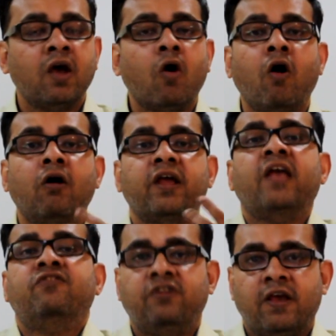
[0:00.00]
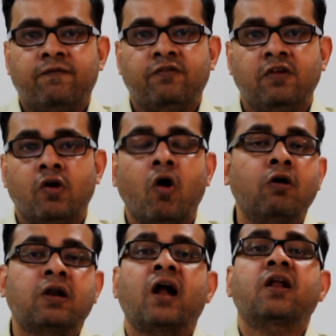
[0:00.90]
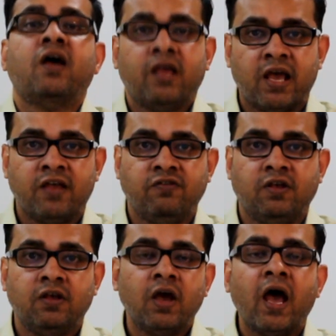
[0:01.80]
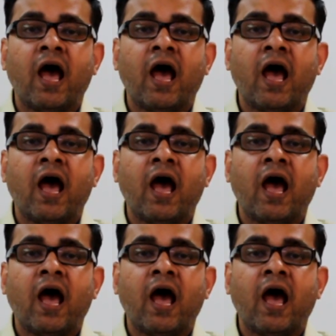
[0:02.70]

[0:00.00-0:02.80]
or HDFC or Tata AIG